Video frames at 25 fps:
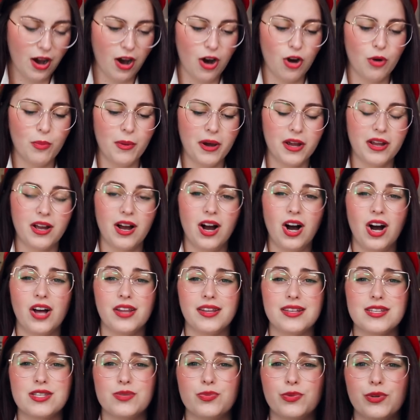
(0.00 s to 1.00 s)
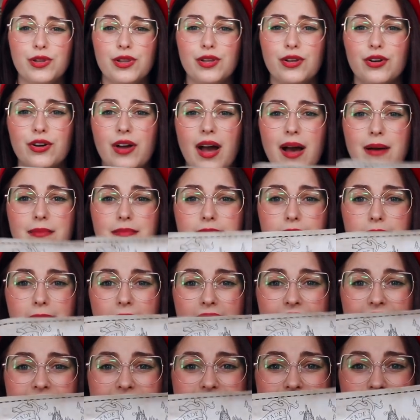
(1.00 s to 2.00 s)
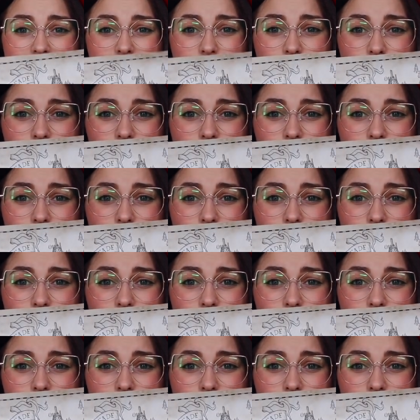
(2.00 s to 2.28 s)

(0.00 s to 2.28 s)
Oh my god, this would look amazing